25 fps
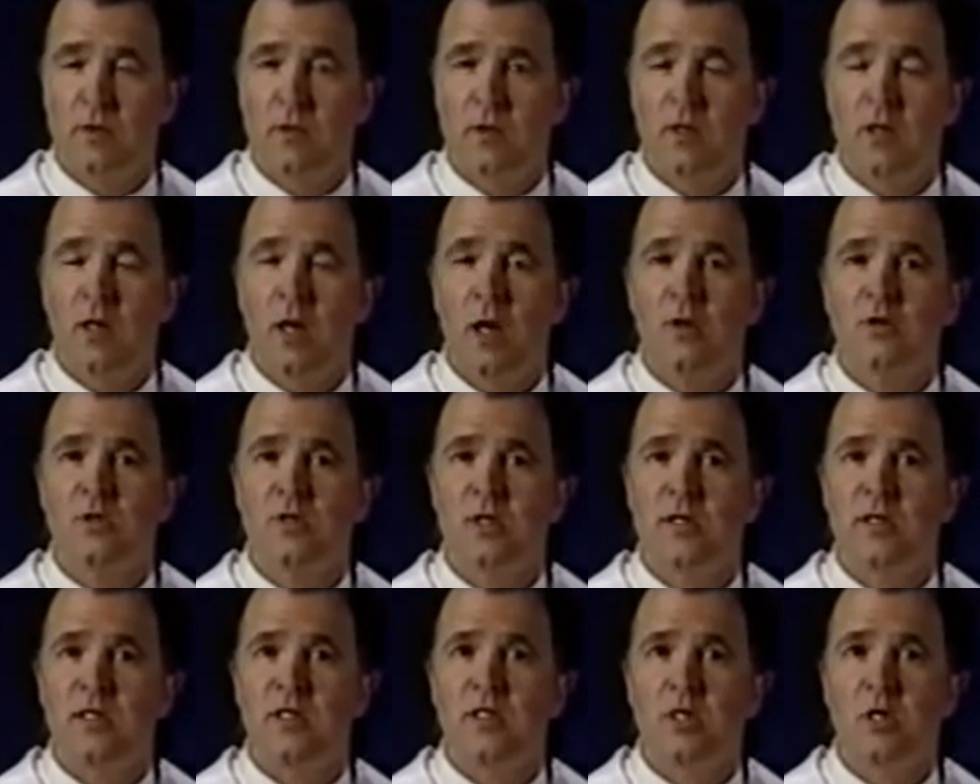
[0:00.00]

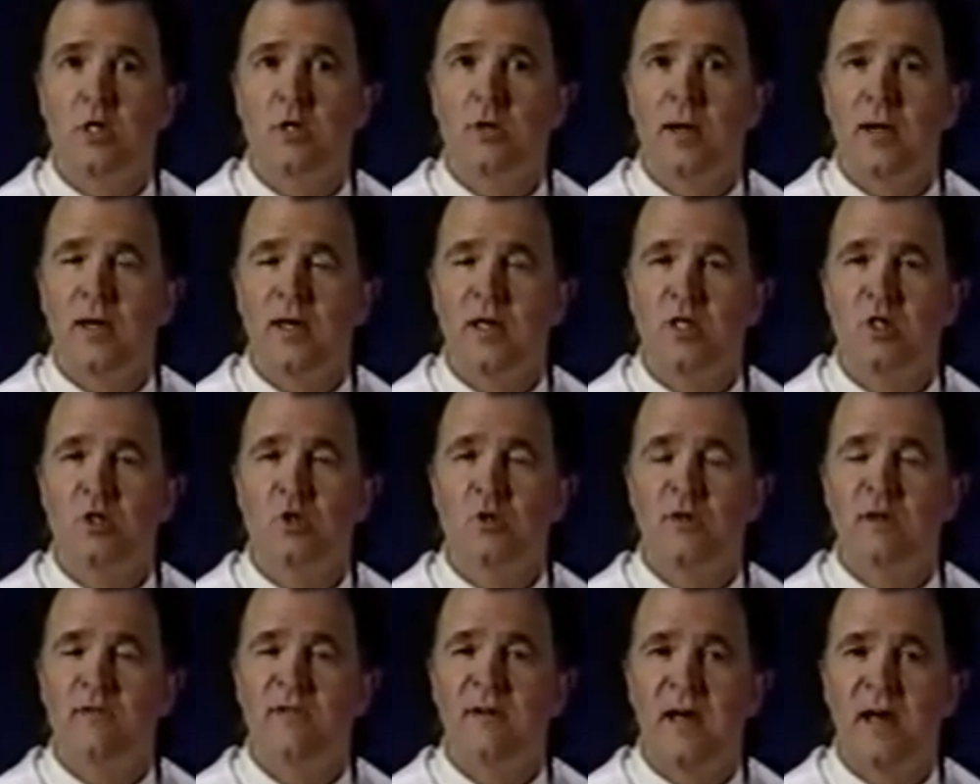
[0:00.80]
closely to a
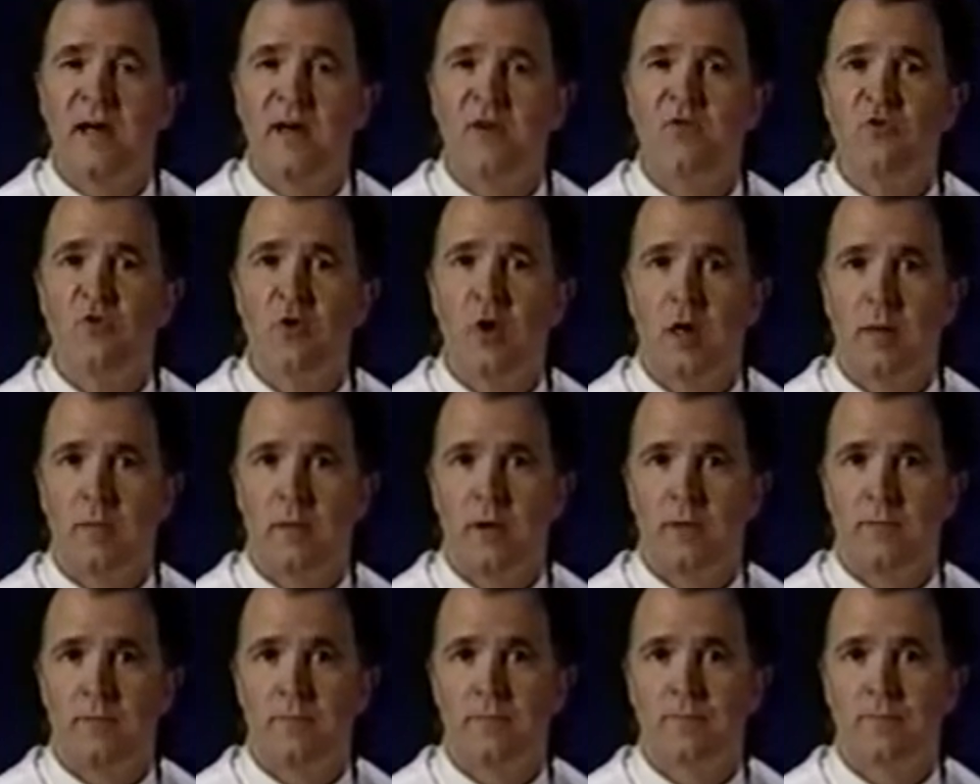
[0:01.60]
history of head trauma.